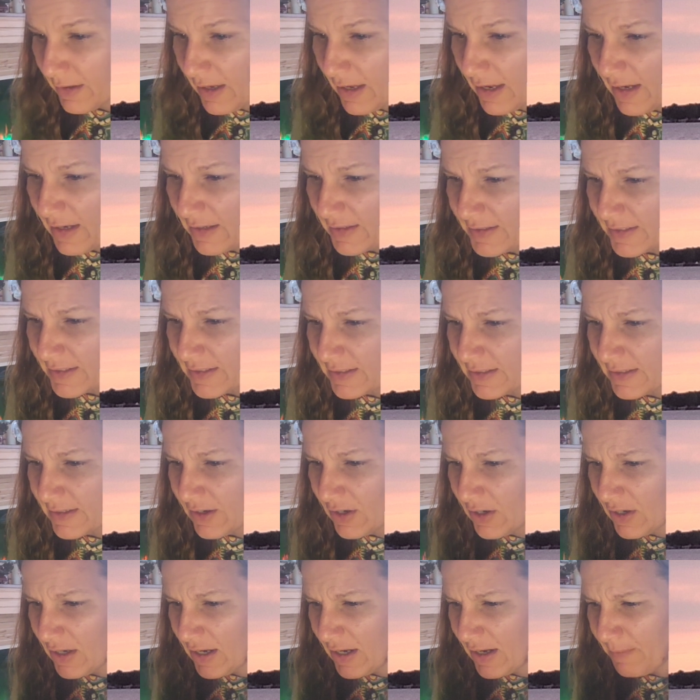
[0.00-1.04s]
And
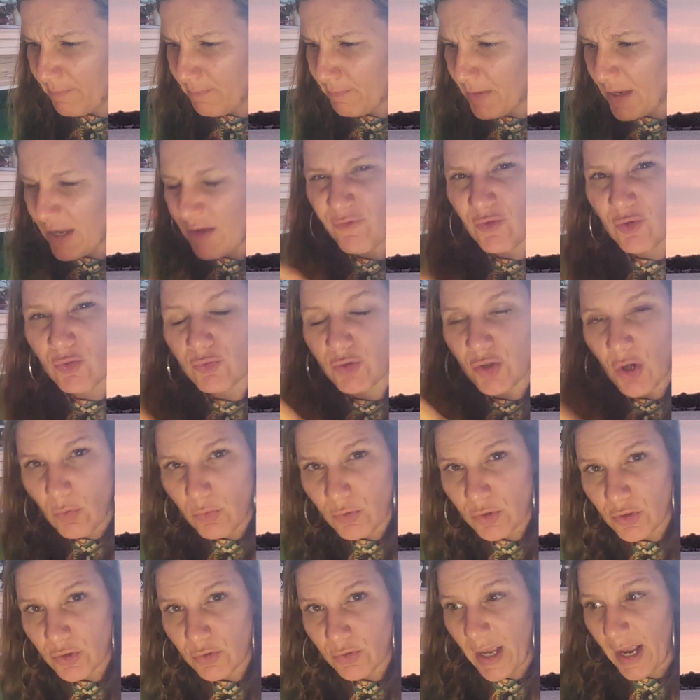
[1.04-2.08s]
if you
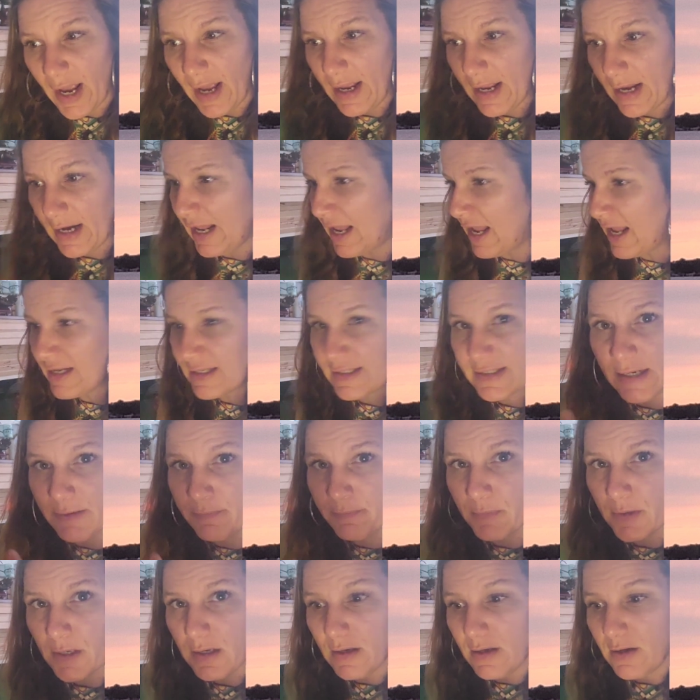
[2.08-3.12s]
don't do that, and it ends up,
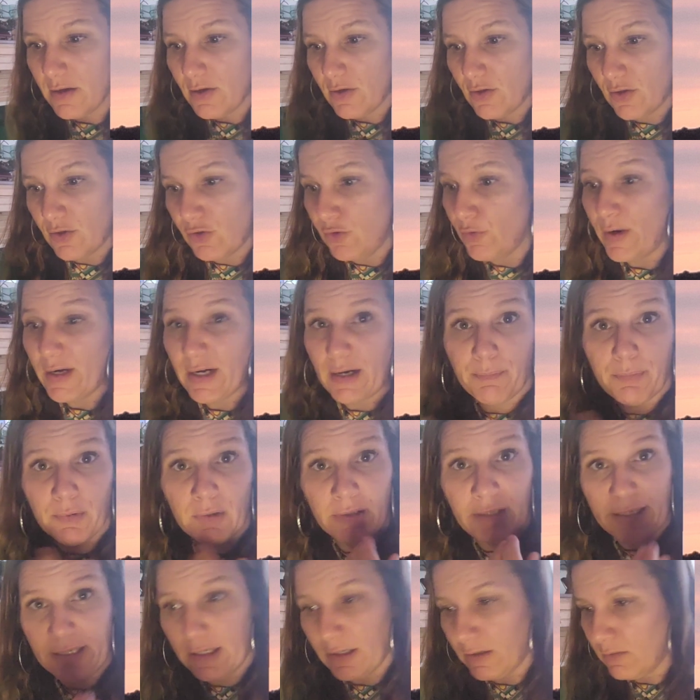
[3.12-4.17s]
you end up
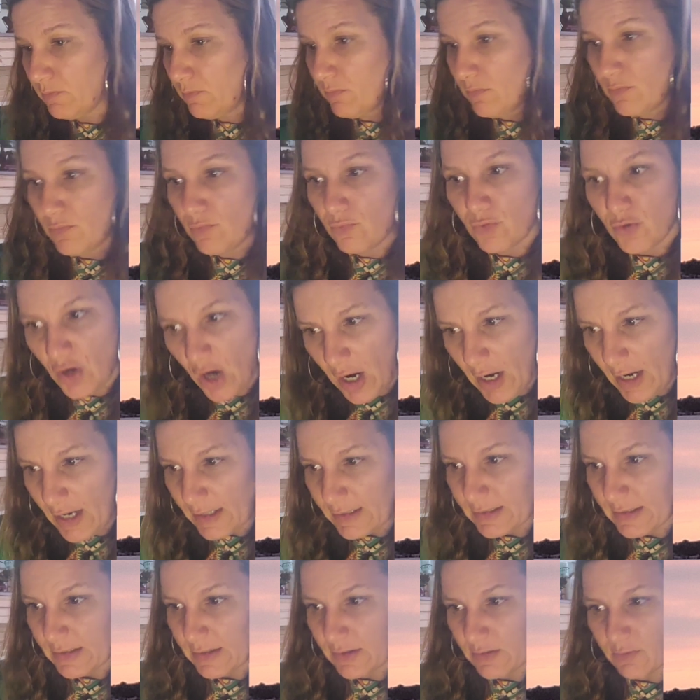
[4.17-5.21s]
like
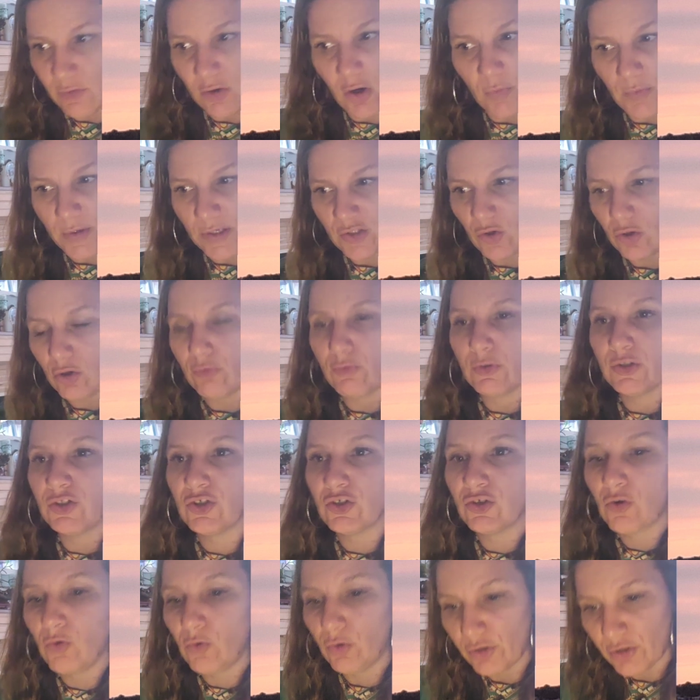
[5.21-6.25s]
not going towards
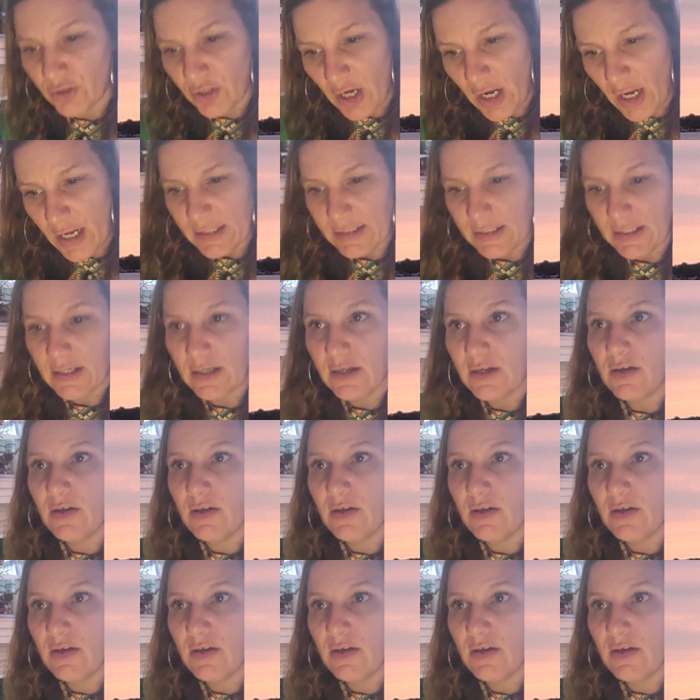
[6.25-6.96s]
your goal, or not